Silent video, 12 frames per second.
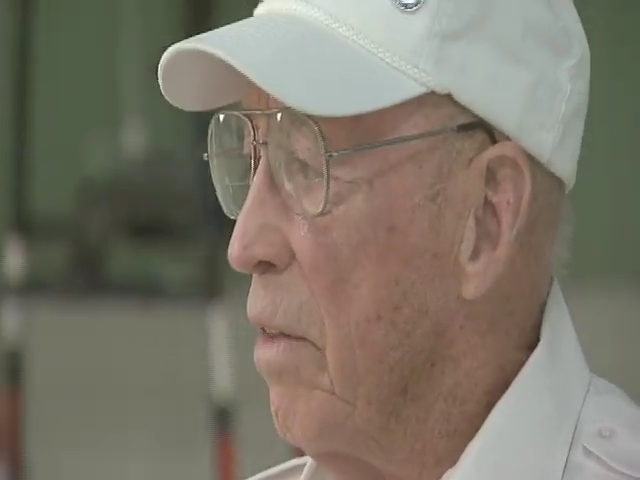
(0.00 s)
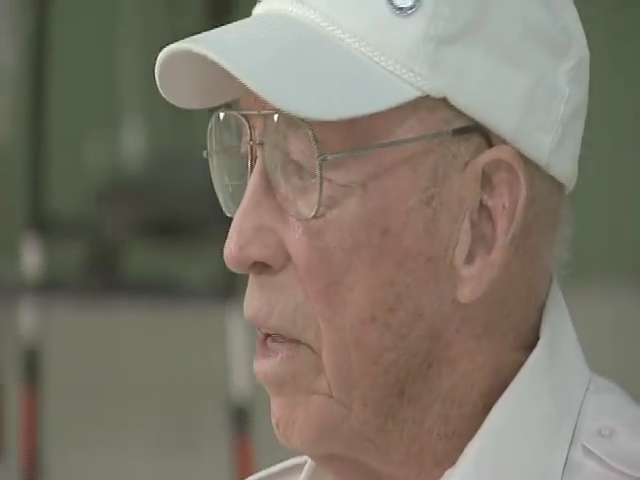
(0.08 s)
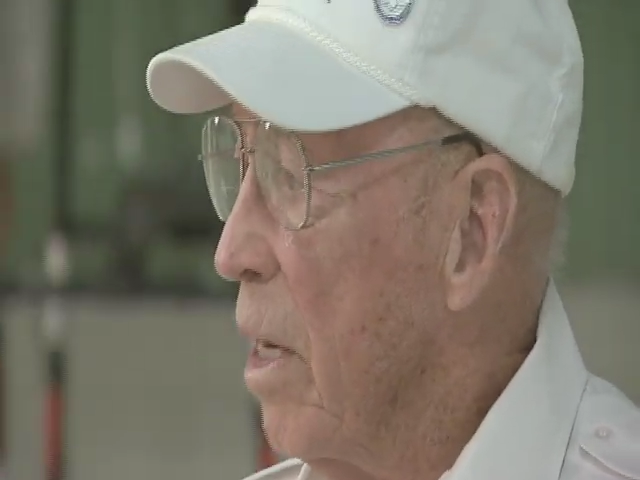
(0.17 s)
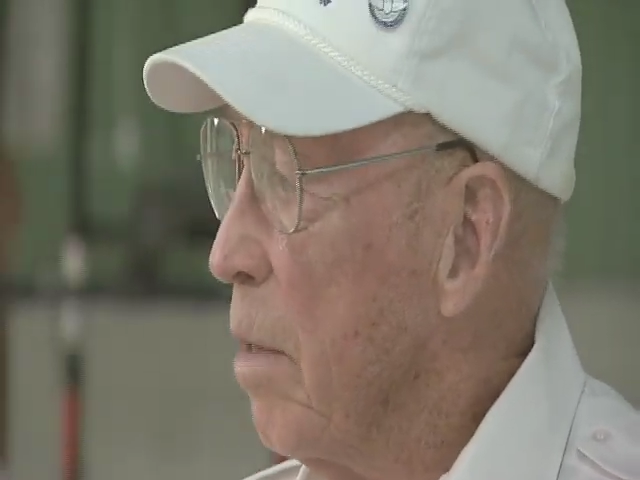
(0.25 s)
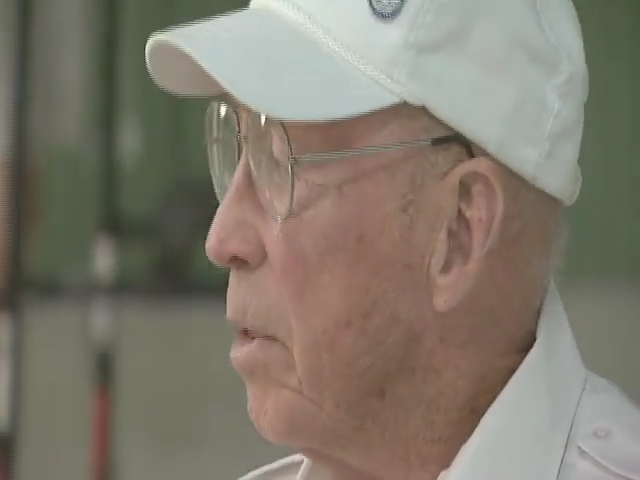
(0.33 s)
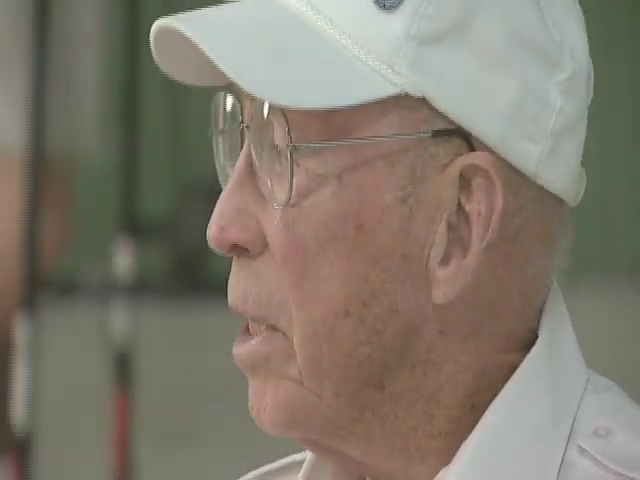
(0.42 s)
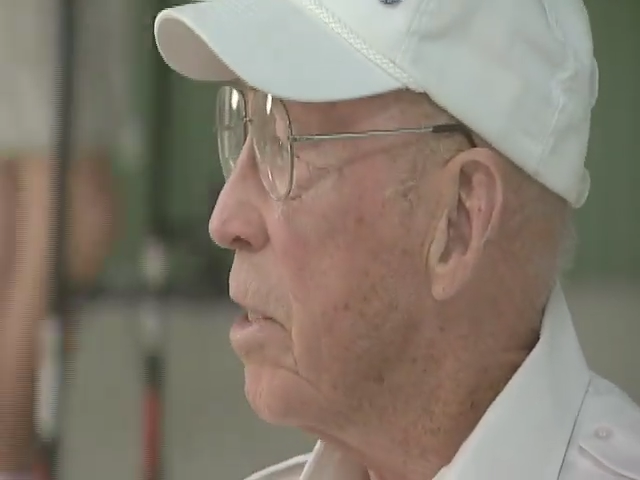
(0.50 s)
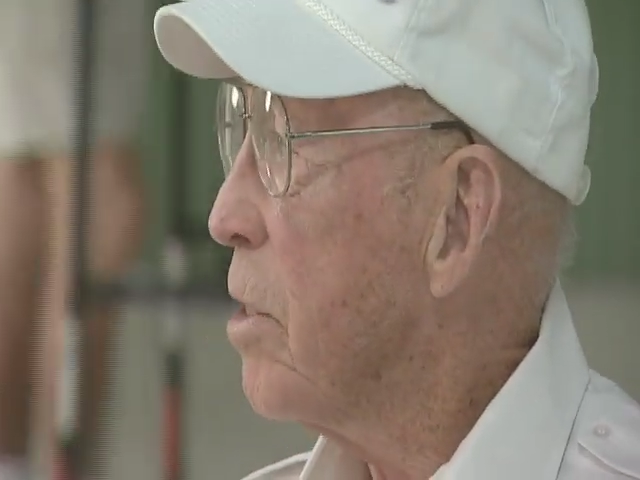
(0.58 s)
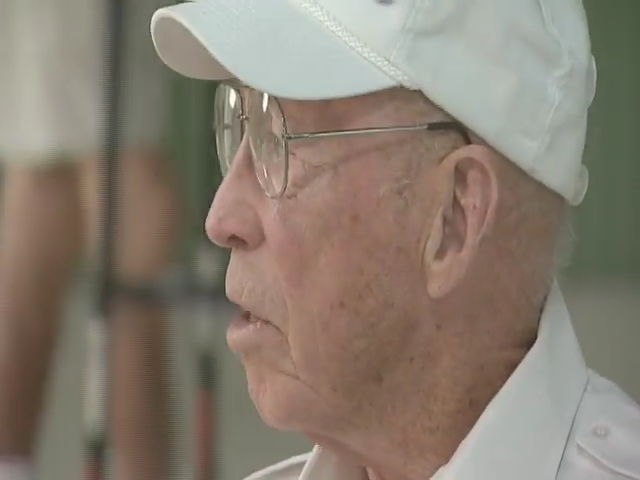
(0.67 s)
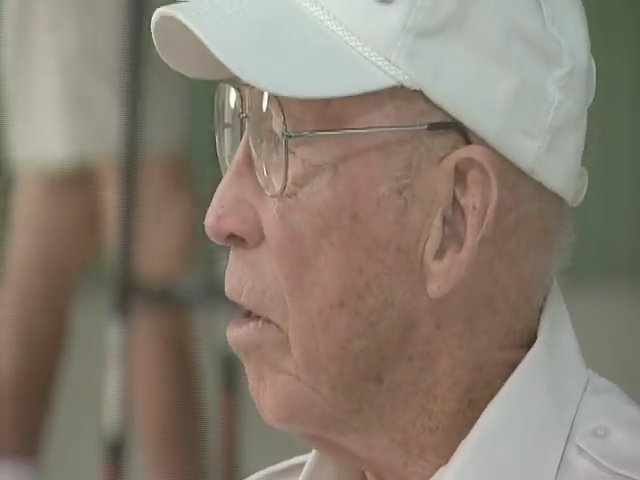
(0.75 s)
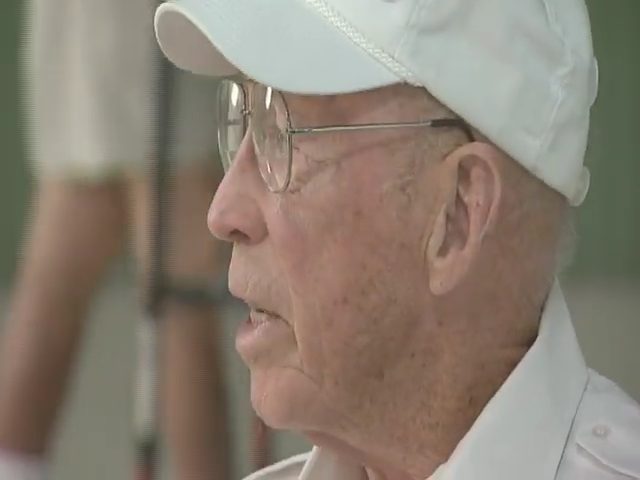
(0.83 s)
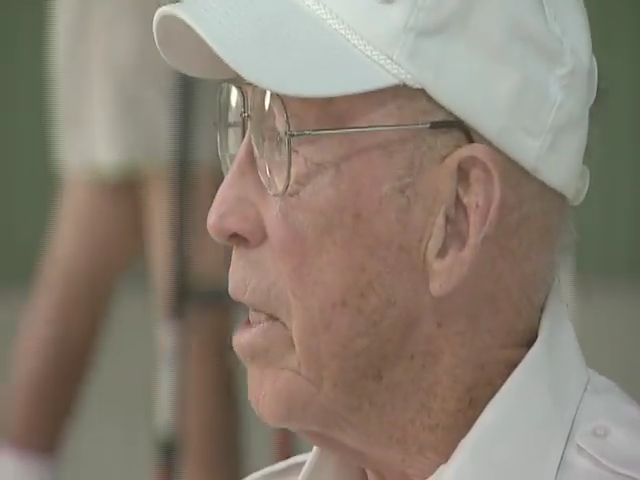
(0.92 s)
there to be
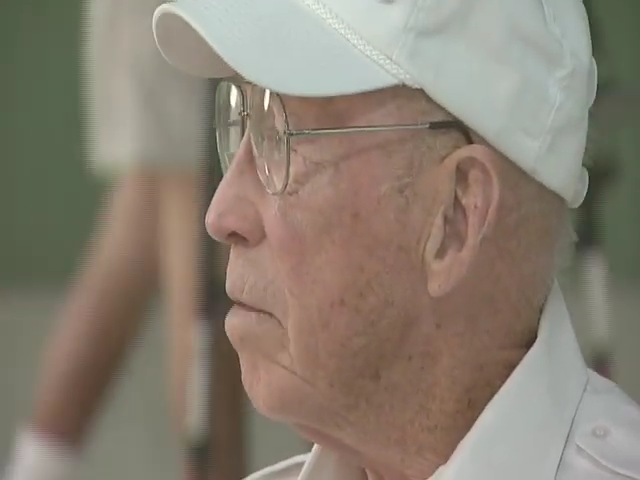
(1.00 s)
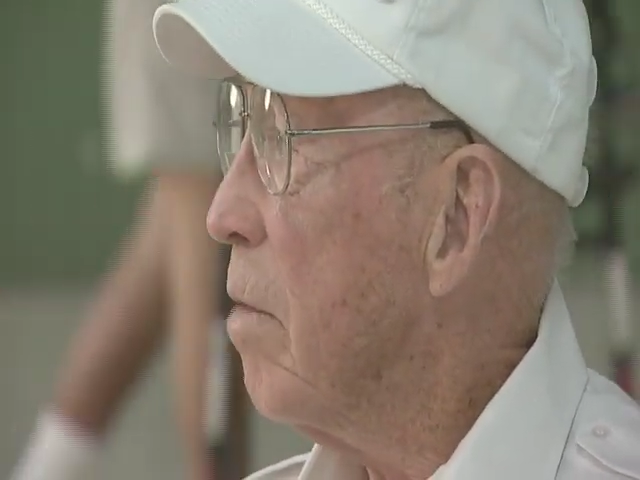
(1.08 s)
destroyed.